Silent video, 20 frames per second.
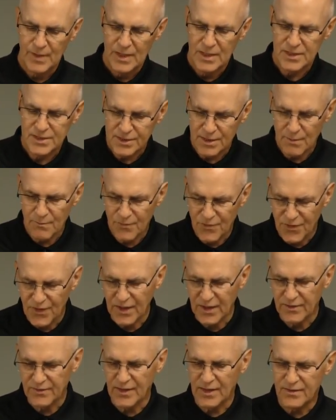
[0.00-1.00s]
Some
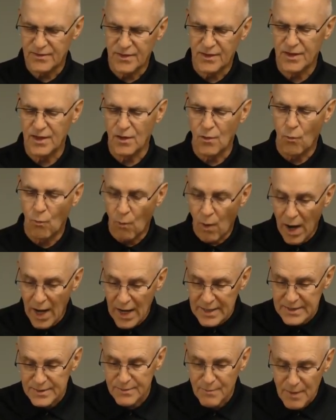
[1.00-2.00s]
think that the
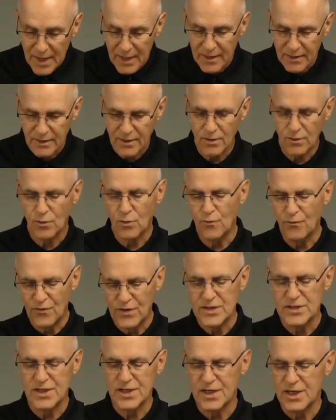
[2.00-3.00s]
wise men who
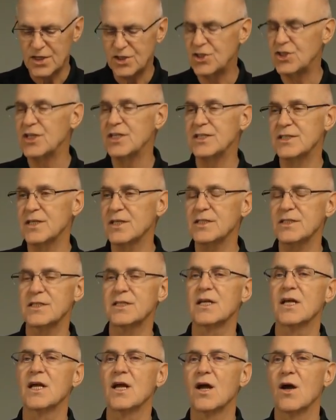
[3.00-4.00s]
visited
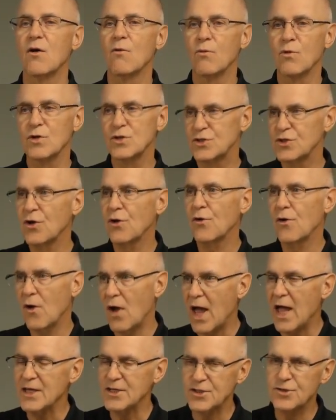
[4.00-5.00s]
Jesus were
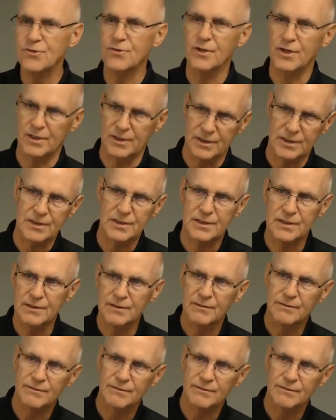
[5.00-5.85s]
Zoroastrians.